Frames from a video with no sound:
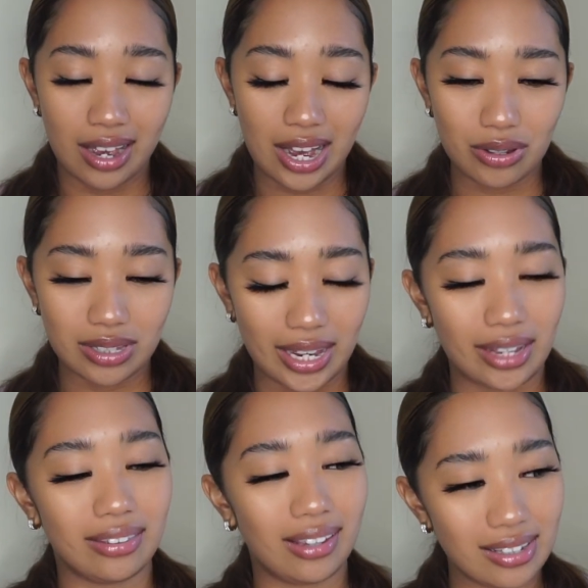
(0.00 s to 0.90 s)
I was
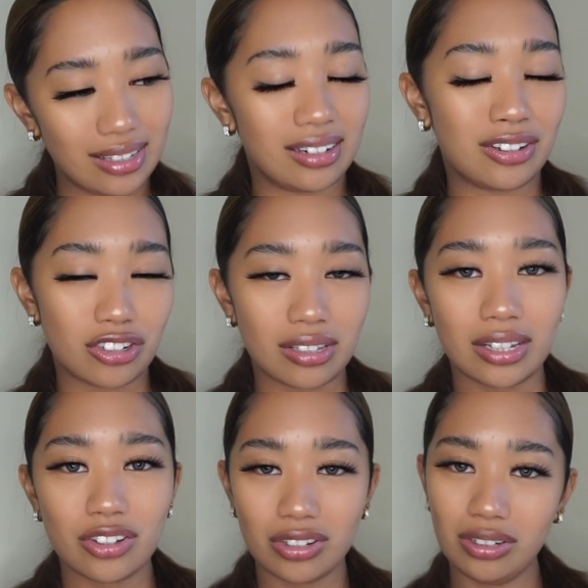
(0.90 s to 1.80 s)
like, that's an
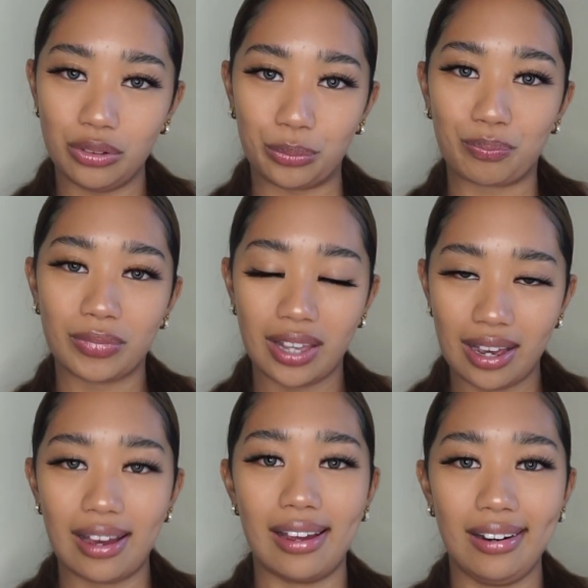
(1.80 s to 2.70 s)
interesting shoe.
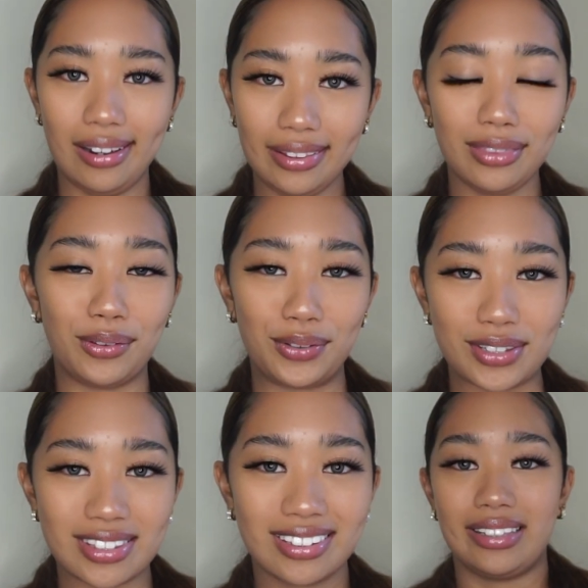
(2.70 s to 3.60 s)
I like
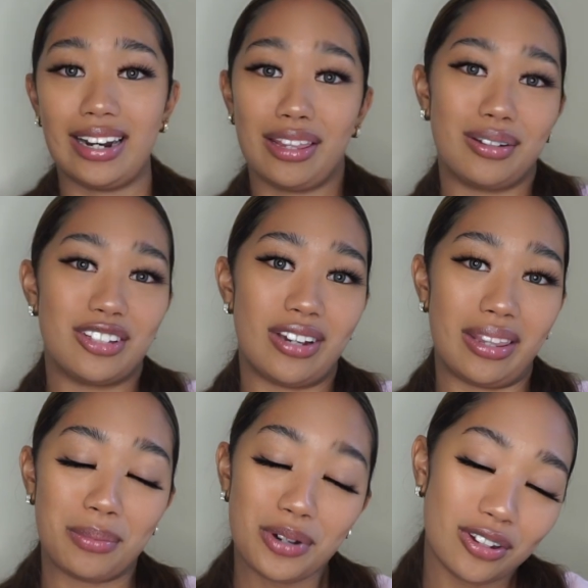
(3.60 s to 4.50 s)
those. Then I thought I'd
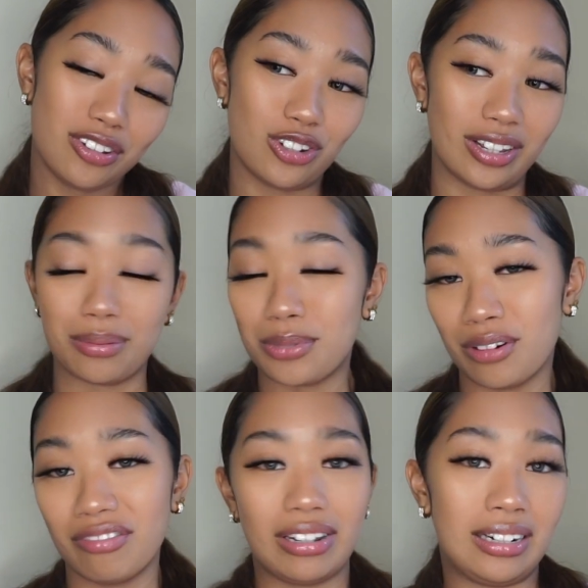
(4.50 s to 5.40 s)
try them on,
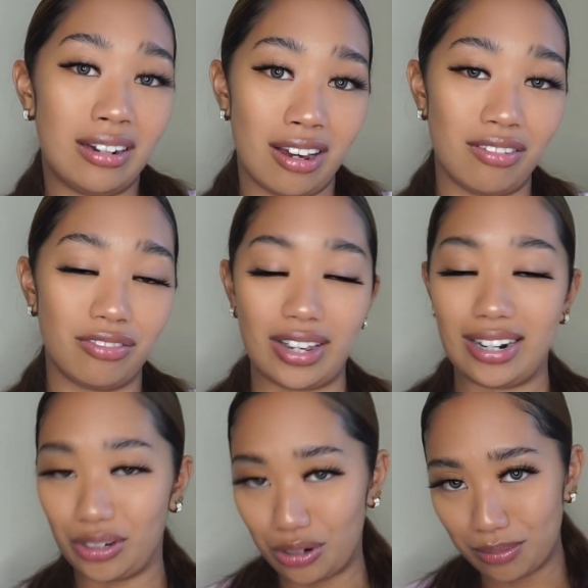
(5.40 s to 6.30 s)
fell in love,
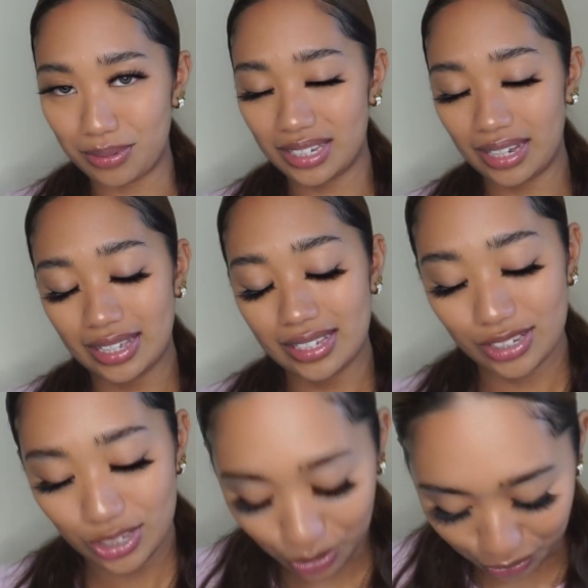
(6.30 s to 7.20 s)
and I copped.
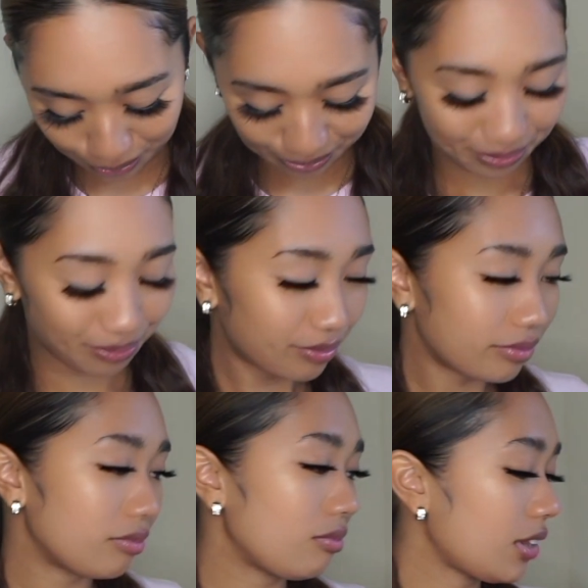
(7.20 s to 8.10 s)
So
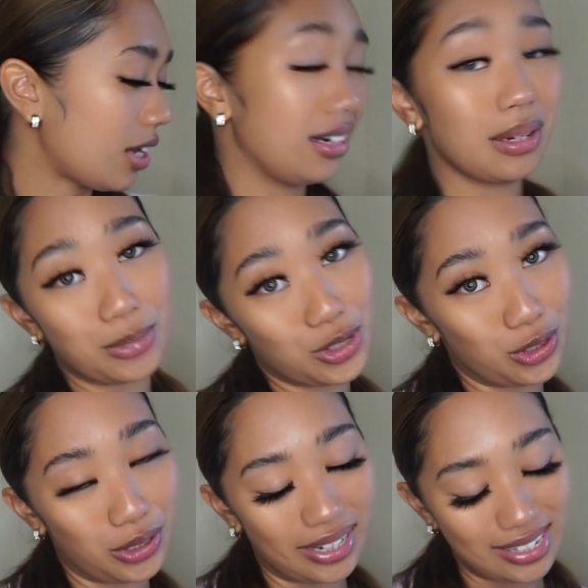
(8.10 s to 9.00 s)
let me
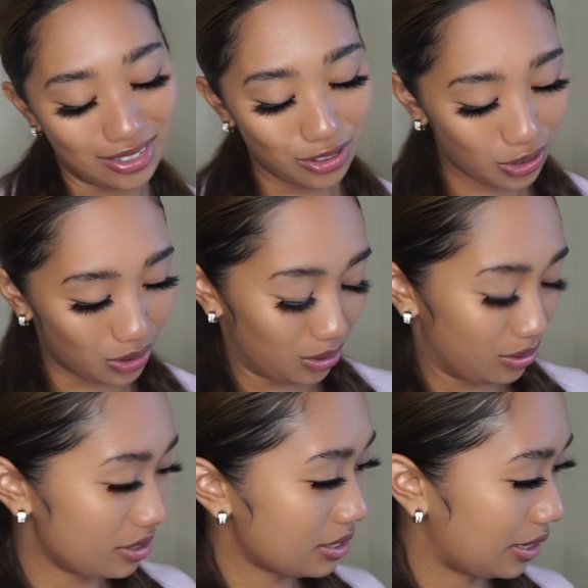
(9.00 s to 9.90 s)
show you guys the shoes.